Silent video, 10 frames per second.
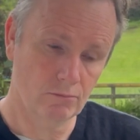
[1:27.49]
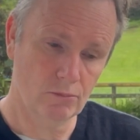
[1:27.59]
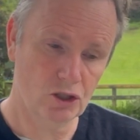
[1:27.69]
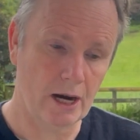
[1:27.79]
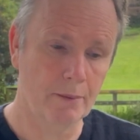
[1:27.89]

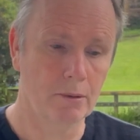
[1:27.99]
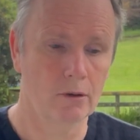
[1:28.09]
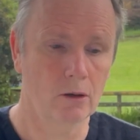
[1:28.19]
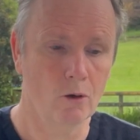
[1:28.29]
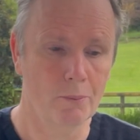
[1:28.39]
shape
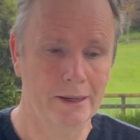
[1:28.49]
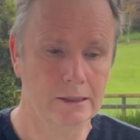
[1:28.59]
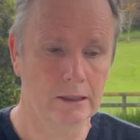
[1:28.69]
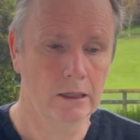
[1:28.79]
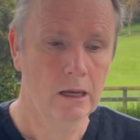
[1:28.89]
a lot
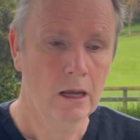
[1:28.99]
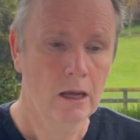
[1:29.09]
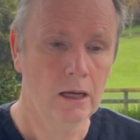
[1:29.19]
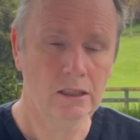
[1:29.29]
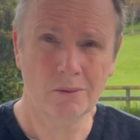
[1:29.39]
better.
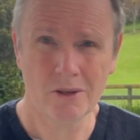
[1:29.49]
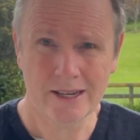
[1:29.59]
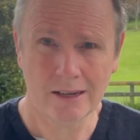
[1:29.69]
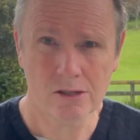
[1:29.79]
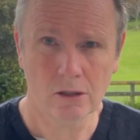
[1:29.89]
Some of the
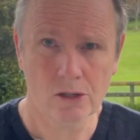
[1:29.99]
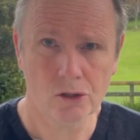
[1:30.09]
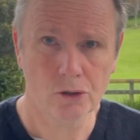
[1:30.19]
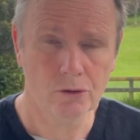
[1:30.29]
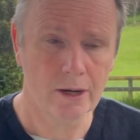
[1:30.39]
downsides
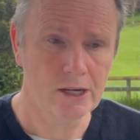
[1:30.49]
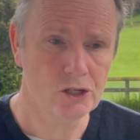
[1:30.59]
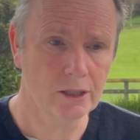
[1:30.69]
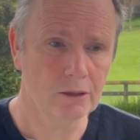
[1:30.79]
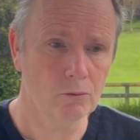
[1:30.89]
to
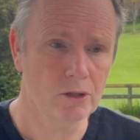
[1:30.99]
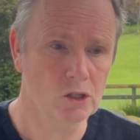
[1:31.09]
edging with